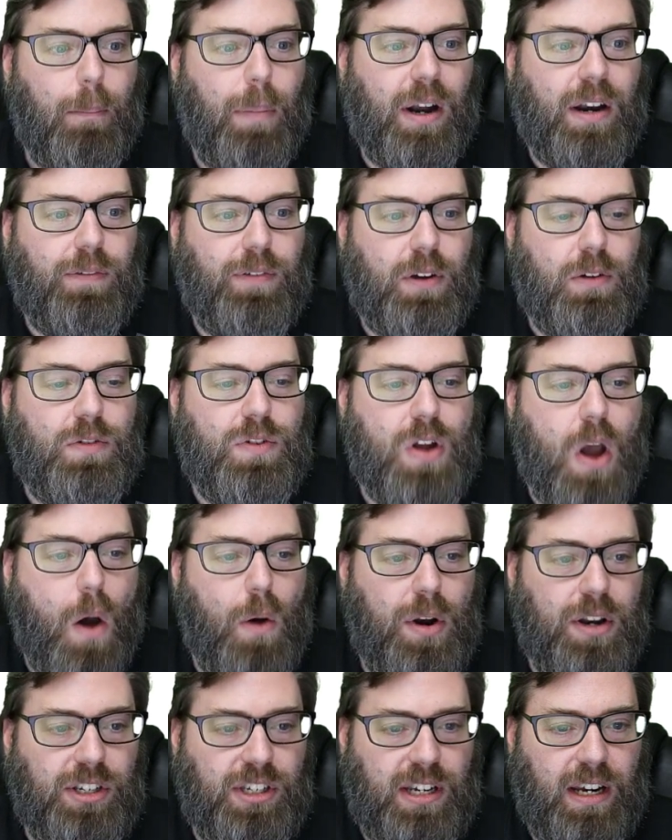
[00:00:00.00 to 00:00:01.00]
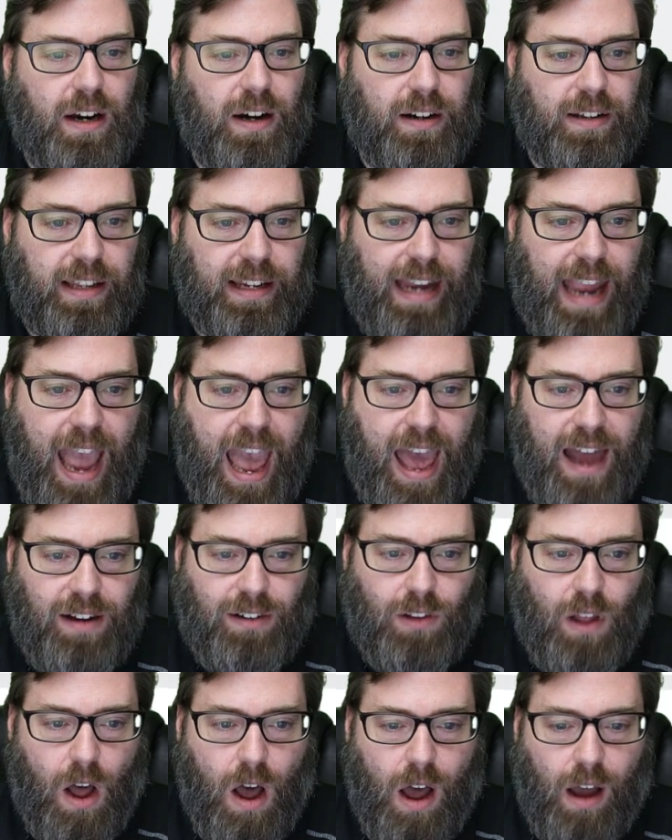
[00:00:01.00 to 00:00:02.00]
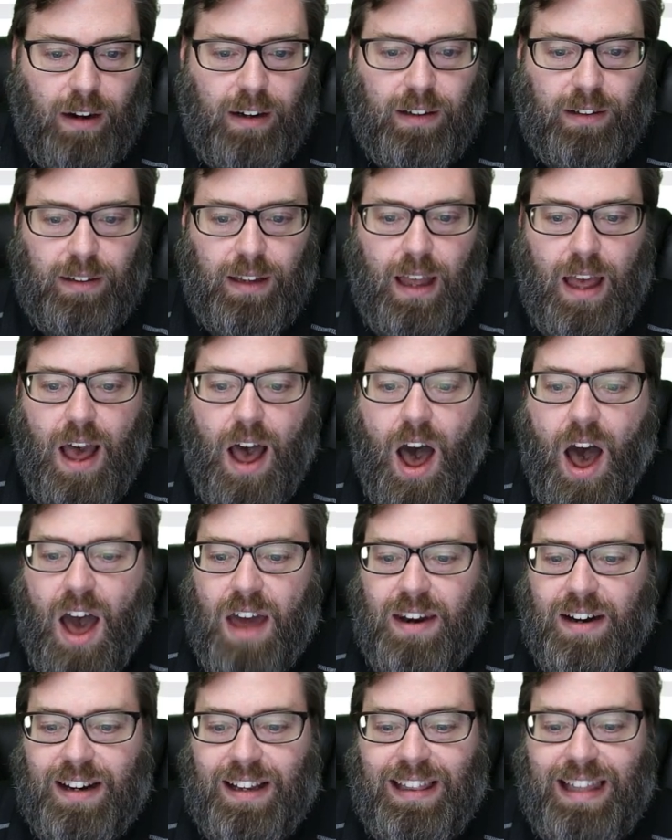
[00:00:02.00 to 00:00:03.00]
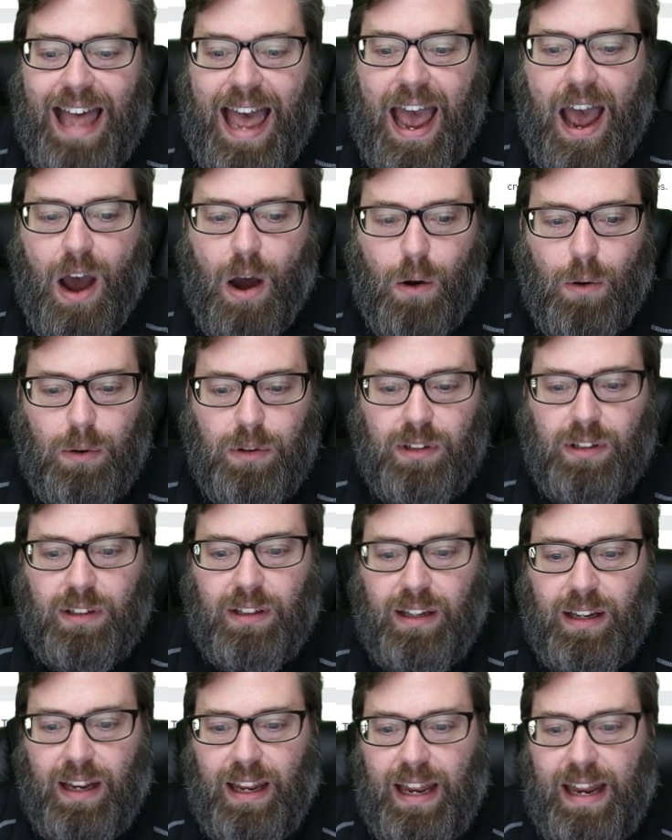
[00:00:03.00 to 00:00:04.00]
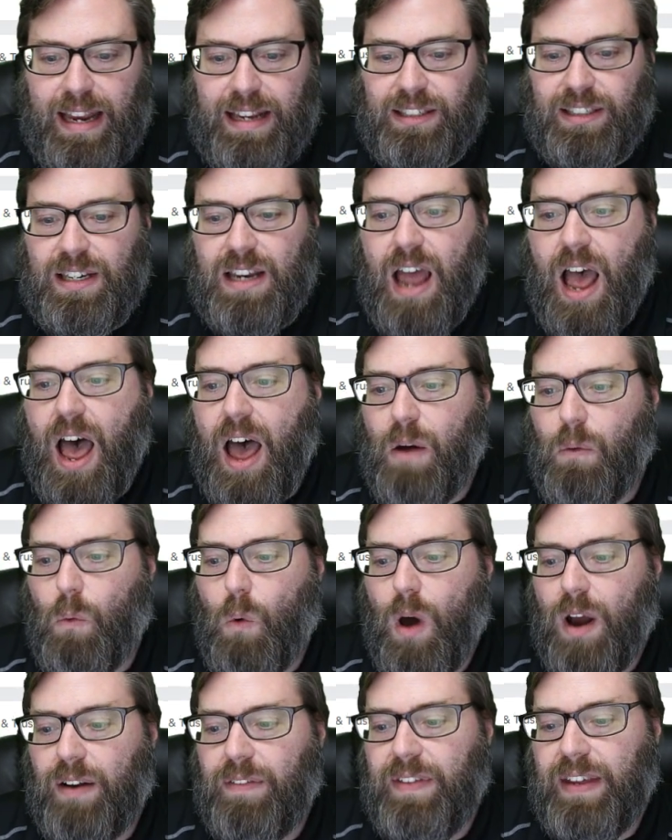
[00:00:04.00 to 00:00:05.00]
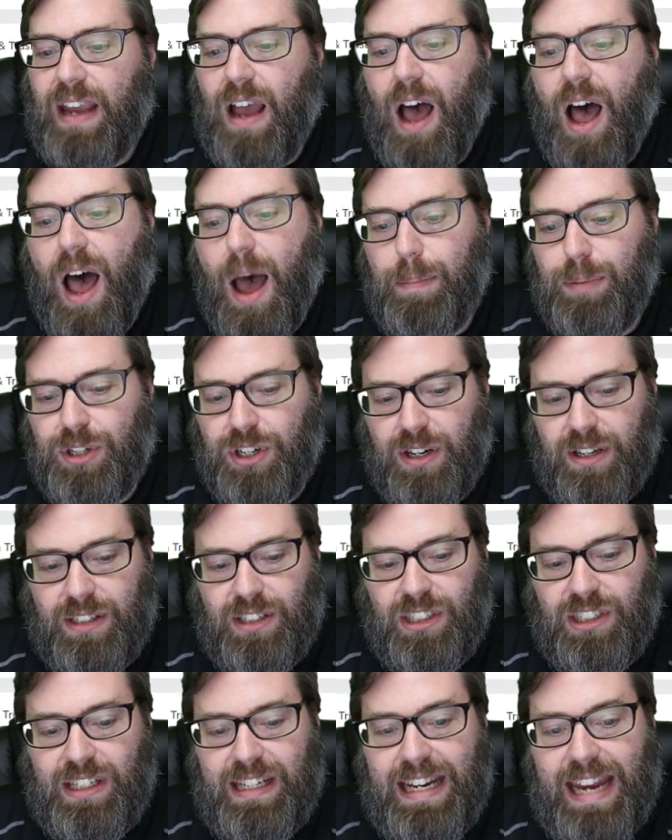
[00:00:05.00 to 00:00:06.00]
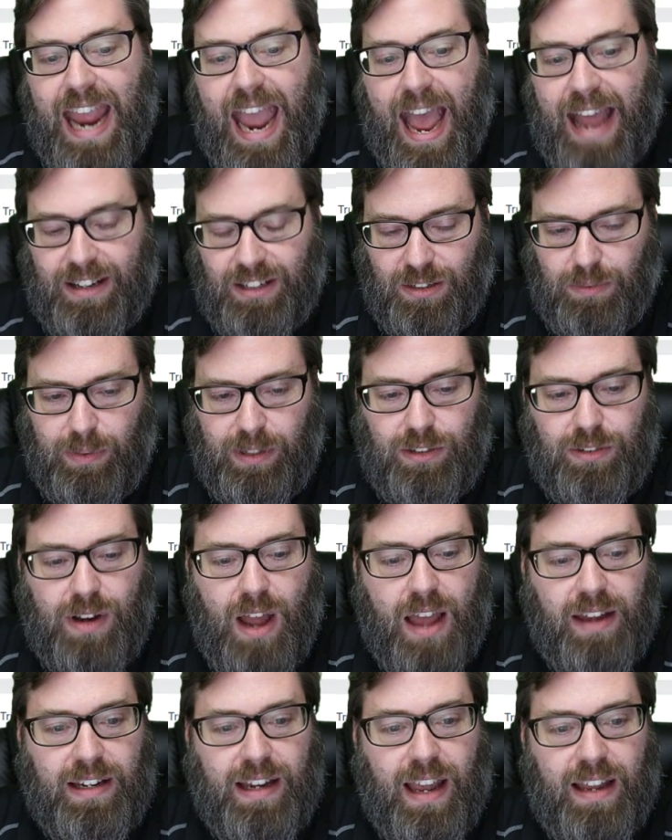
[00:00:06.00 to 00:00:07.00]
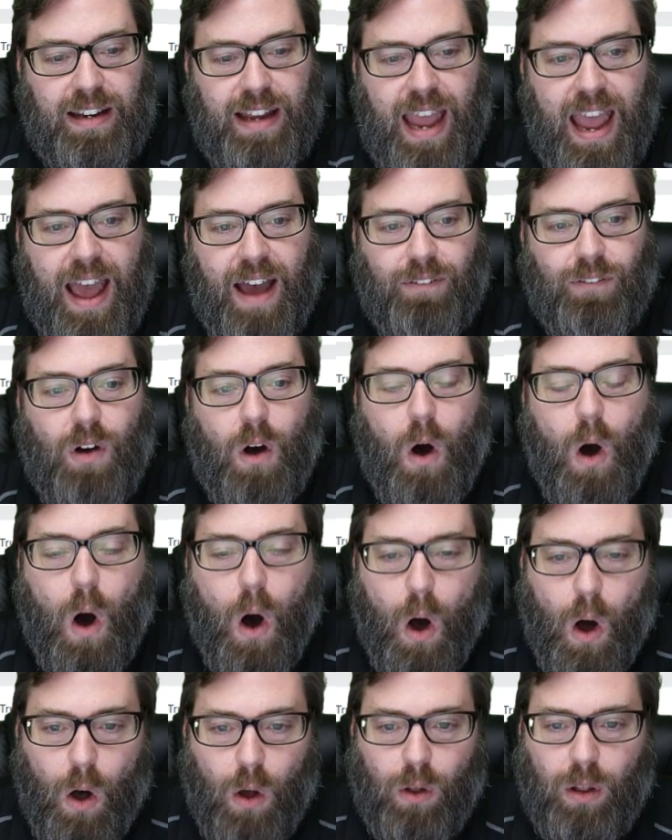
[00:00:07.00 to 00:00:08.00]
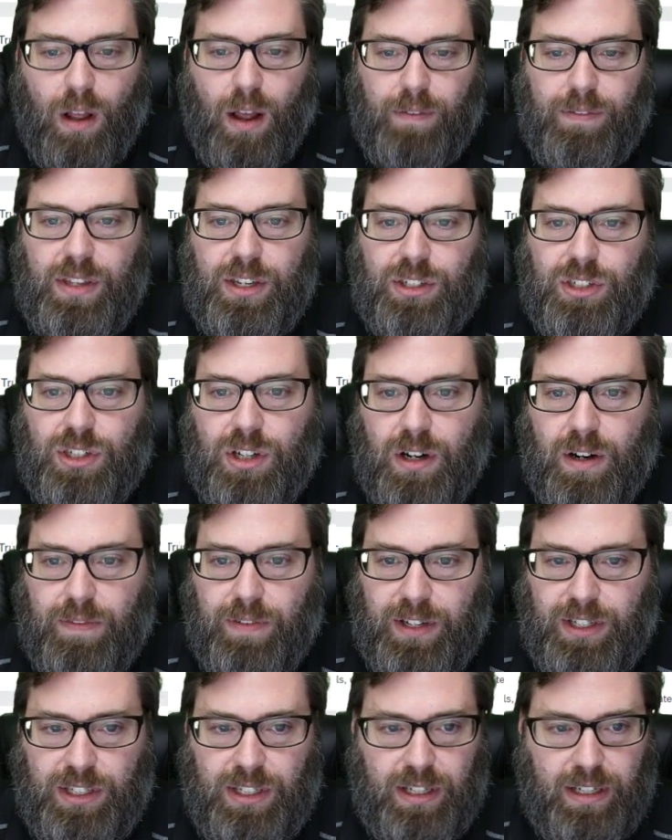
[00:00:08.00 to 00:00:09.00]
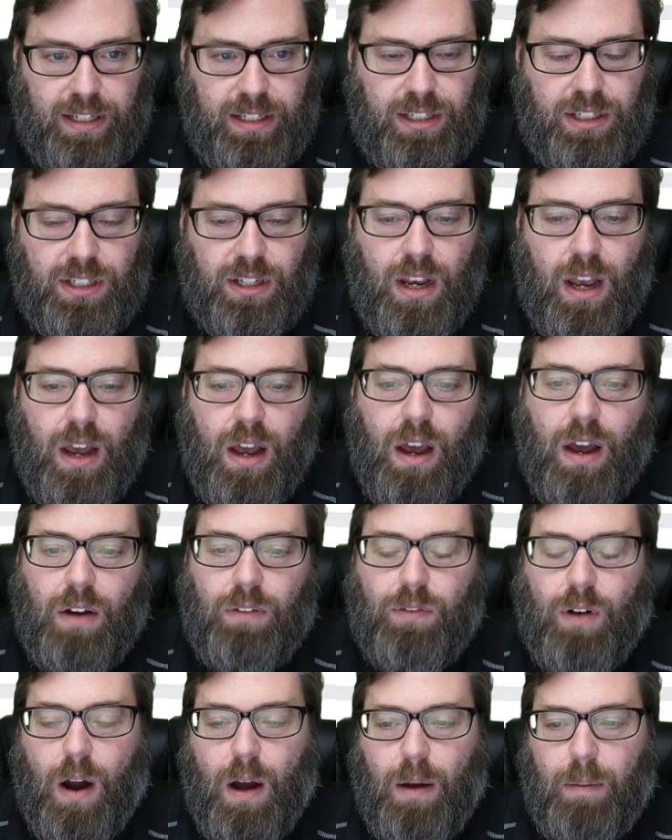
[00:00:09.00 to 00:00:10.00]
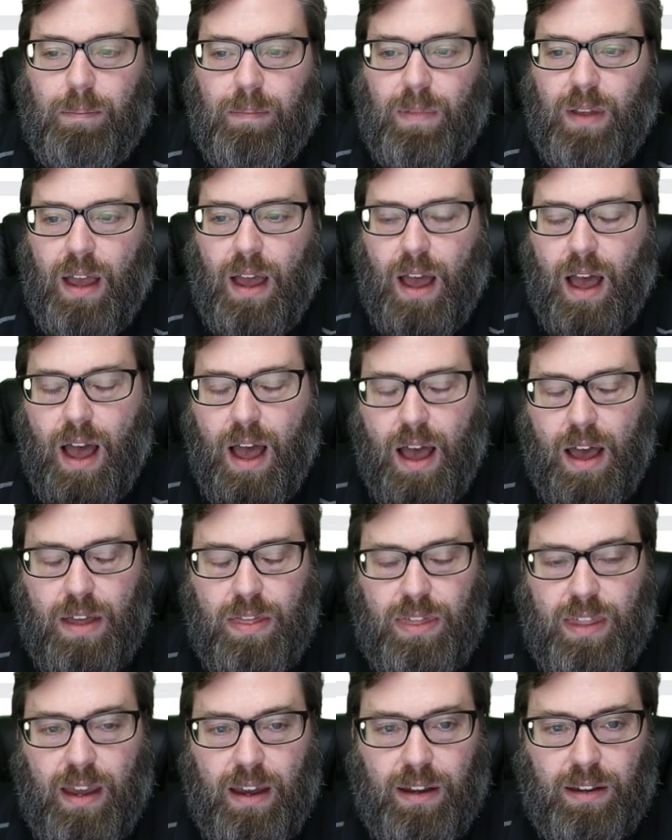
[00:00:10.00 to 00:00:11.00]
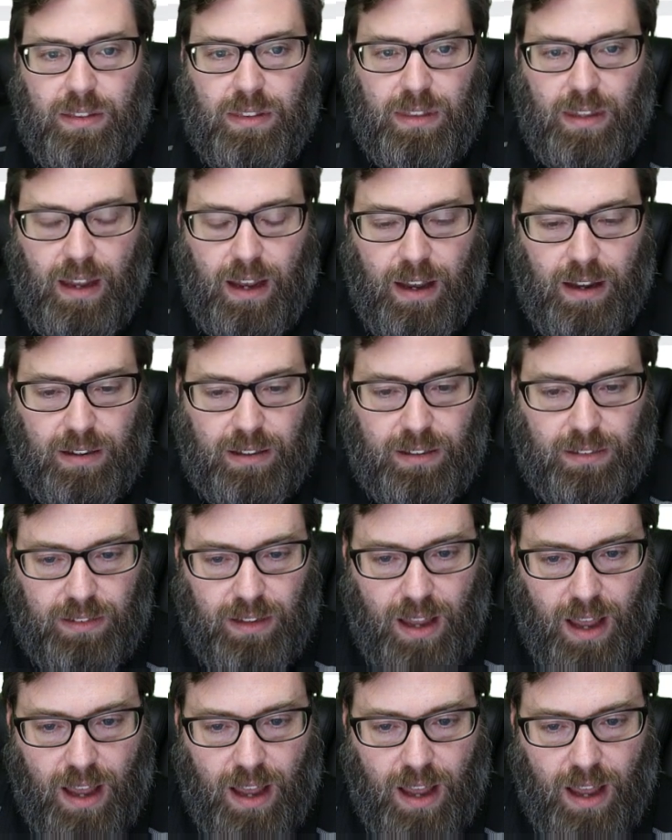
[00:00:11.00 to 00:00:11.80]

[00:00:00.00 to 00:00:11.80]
But if you notice here in the catalog, HANA Cloud is not one of the options yet. We do not yet have all of the services from the